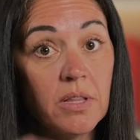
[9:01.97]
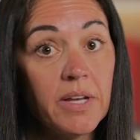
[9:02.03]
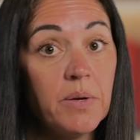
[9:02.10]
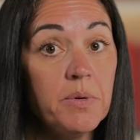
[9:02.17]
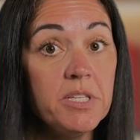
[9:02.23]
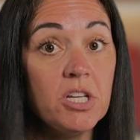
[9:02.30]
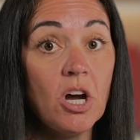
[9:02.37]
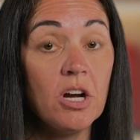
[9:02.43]
like
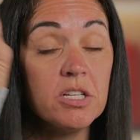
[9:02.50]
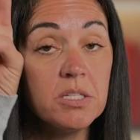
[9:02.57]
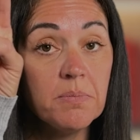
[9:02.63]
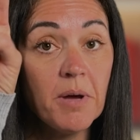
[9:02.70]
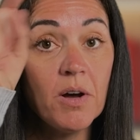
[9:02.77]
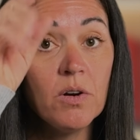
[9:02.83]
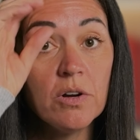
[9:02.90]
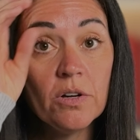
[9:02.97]
we talked
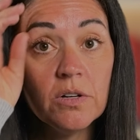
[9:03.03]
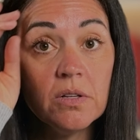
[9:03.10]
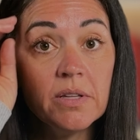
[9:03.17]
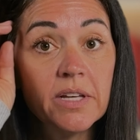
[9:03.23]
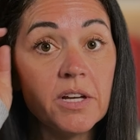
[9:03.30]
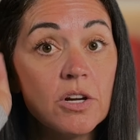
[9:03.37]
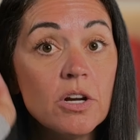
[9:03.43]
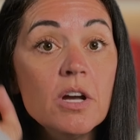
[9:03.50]
about
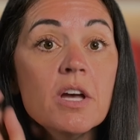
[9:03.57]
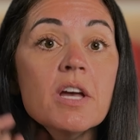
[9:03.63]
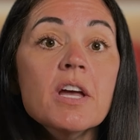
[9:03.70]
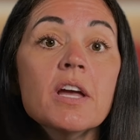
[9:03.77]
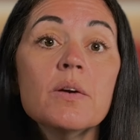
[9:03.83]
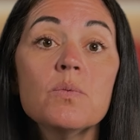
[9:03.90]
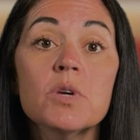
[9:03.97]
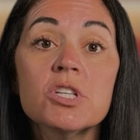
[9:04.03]
earlier,
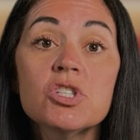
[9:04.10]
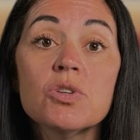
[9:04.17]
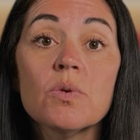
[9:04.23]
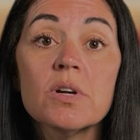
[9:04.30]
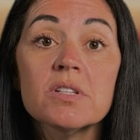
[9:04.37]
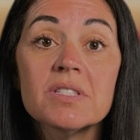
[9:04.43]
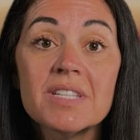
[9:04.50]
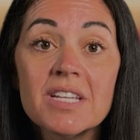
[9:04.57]
in which you
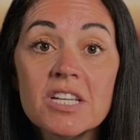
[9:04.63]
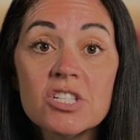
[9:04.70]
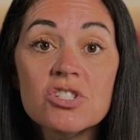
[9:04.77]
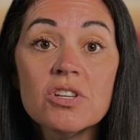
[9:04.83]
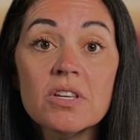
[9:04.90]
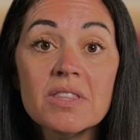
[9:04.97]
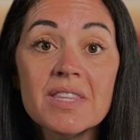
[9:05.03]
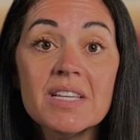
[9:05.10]
are
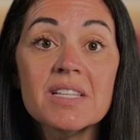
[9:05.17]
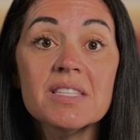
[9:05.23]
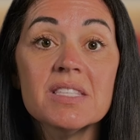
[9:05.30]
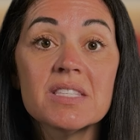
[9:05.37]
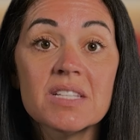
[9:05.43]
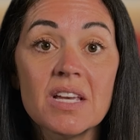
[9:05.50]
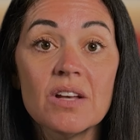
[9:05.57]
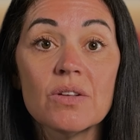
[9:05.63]
teaching these
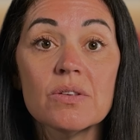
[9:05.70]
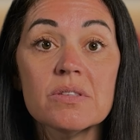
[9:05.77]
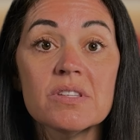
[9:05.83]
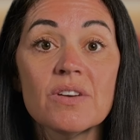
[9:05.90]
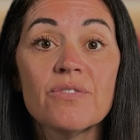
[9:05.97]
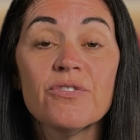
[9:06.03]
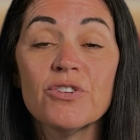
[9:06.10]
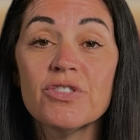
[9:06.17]
skills
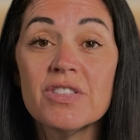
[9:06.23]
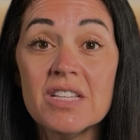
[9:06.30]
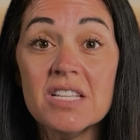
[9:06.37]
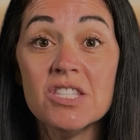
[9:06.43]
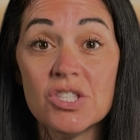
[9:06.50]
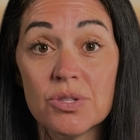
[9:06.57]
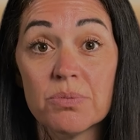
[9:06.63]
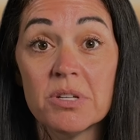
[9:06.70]
for
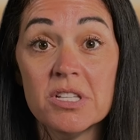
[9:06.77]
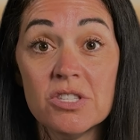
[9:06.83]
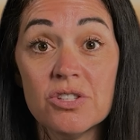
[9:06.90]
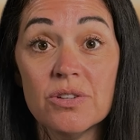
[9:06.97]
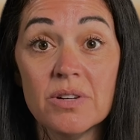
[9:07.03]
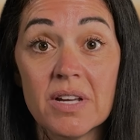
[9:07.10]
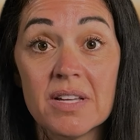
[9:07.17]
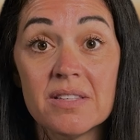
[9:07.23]
these 3
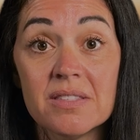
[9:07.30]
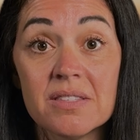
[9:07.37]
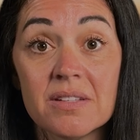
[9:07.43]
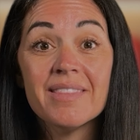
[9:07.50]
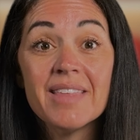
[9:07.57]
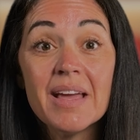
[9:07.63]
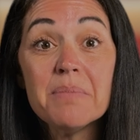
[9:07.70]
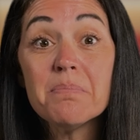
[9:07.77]
students.
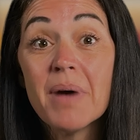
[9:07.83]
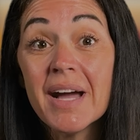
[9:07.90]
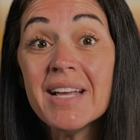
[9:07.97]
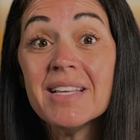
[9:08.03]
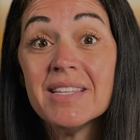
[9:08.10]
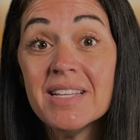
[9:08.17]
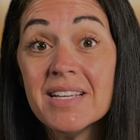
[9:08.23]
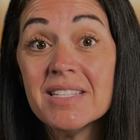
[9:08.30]
They
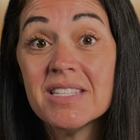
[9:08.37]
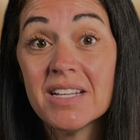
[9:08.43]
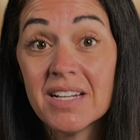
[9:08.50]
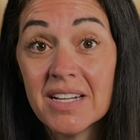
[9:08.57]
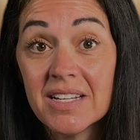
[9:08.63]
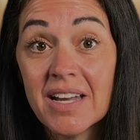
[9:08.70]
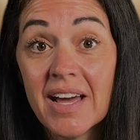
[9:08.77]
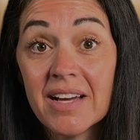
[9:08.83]
might need to
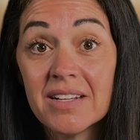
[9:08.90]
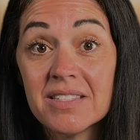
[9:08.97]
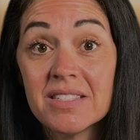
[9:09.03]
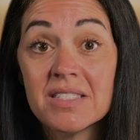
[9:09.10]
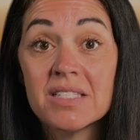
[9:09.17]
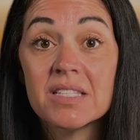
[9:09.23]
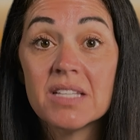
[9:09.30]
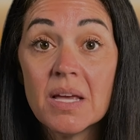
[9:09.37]

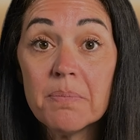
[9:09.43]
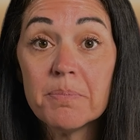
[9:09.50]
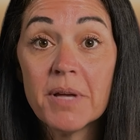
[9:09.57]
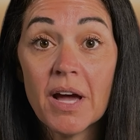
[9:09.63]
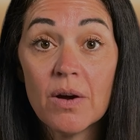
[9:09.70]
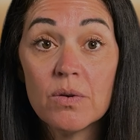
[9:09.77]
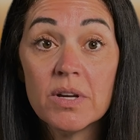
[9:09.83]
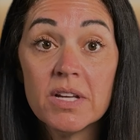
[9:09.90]
connect skip
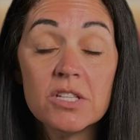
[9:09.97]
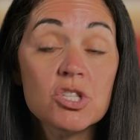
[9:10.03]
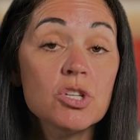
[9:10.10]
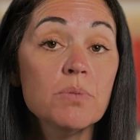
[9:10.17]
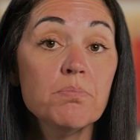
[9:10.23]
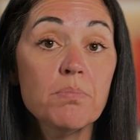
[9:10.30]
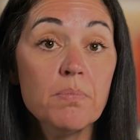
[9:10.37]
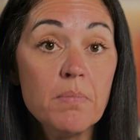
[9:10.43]
counting to
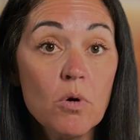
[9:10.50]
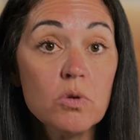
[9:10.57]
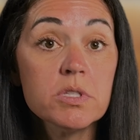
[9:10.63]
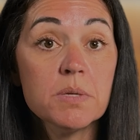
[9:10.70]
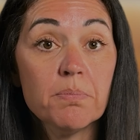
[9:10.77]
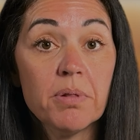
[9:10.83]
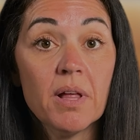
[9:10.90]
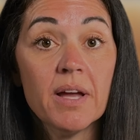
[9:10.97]

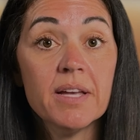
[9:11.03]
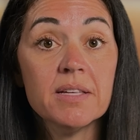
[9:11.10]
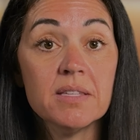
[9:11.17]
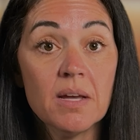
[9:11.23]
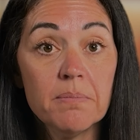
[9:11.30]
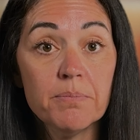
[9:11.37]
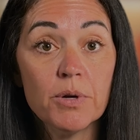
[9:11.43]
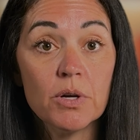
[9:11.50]
multiplying
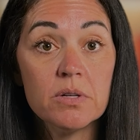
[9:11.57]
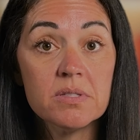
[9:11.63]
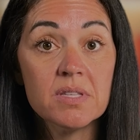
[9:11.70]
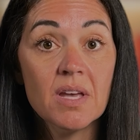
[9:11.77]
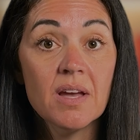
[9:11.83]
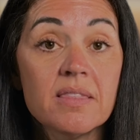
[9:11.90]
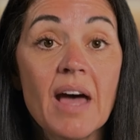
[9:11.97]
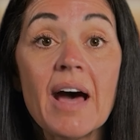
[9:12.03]
numbers.
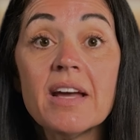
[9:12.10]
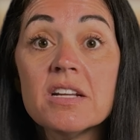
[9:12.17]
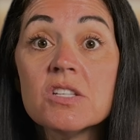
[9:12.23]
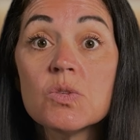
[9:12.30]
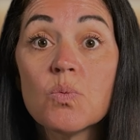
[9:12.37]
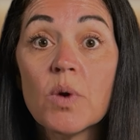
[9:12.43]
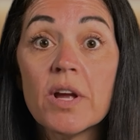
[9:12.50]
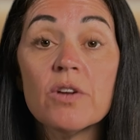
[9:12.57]
That
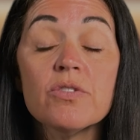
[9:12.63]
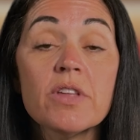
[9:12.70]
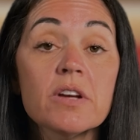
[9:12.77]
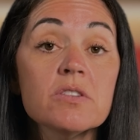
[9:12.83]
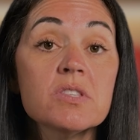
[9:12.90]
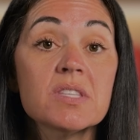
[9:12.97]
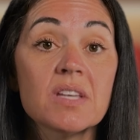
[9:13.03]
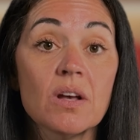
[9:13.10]
is where
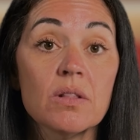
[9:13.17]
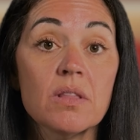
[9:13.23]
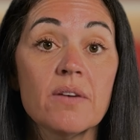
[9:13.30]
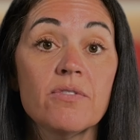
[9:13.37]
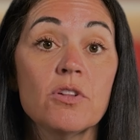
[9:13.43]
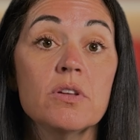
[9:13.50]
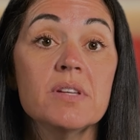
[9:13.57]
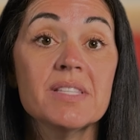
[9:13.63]
their skill
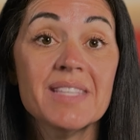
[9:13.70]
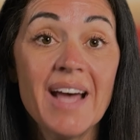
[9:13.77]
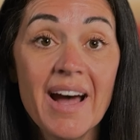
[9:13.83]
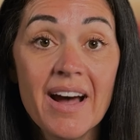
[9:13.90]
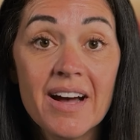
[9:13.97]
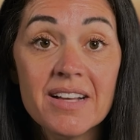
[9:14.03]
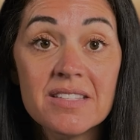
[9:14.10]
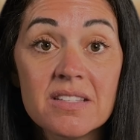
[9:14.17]
level is
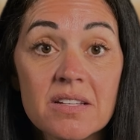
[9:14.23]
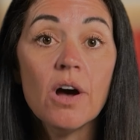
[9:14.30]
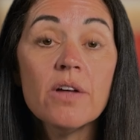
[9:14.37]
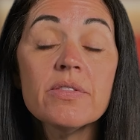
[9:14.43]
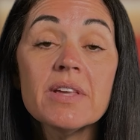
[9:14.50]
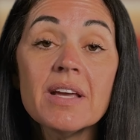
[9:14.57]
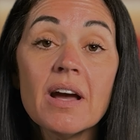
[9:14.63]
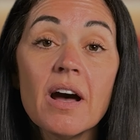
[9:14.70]
at.
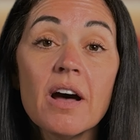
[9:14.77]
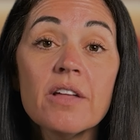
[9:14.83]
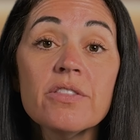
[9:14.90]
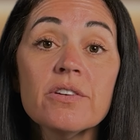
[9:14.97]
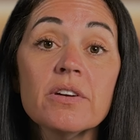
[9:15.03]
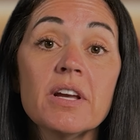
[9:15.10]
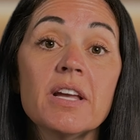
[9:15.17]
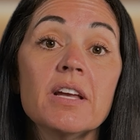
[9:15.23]
On the
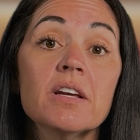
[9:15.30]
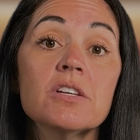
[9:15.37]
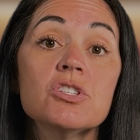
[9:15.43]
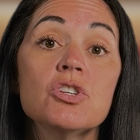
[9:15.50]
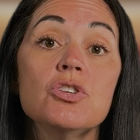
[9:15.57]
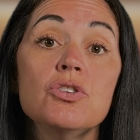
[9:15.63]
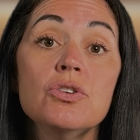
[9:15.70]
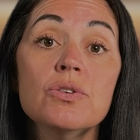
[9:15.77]
other hand,
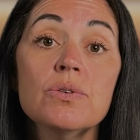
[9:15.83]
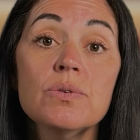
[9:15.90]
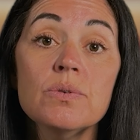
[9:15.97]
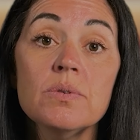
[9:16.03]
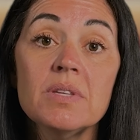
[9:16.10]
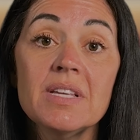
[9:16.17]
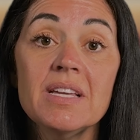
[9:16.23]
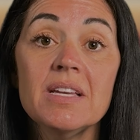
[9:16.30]
you
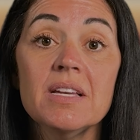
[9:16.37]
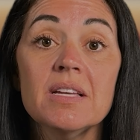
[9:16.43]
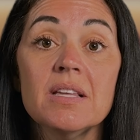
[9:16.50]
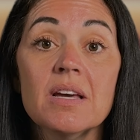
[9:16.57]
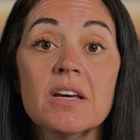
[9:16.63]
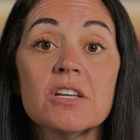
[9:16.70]
need